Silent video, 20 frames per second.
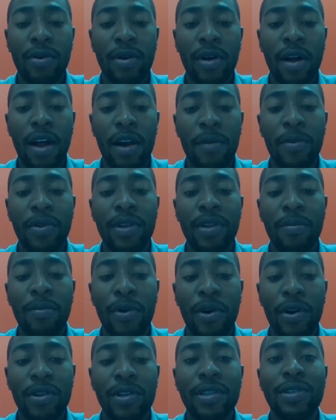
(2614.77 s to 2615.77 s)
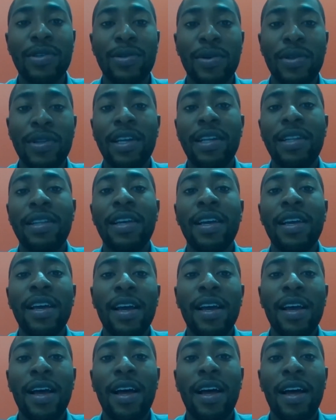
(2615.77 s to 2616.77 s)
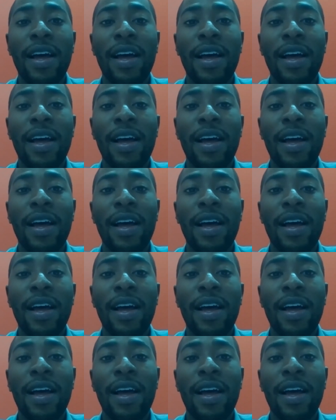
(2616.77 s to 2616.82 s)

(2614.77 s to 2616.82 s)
the hydrocarbon, the product, so that